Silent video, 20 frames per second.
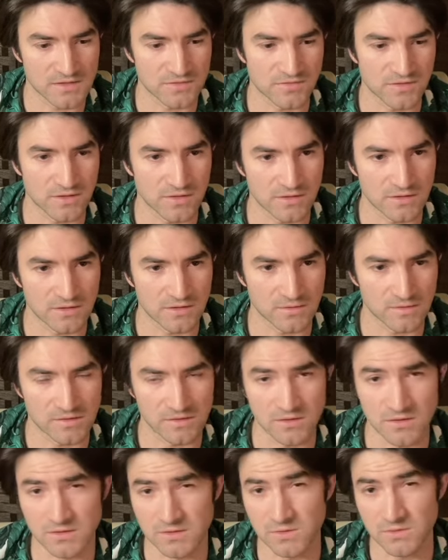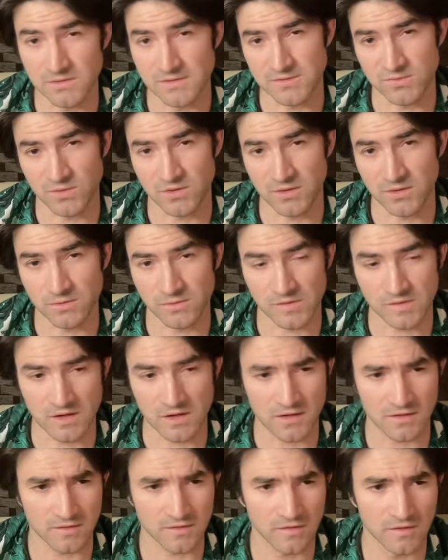if nothing else, and you could do this with other
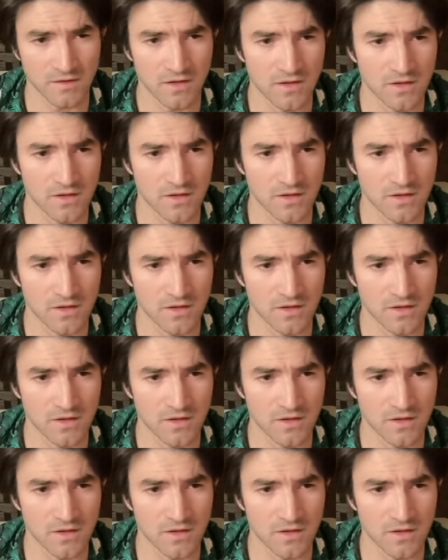stocks.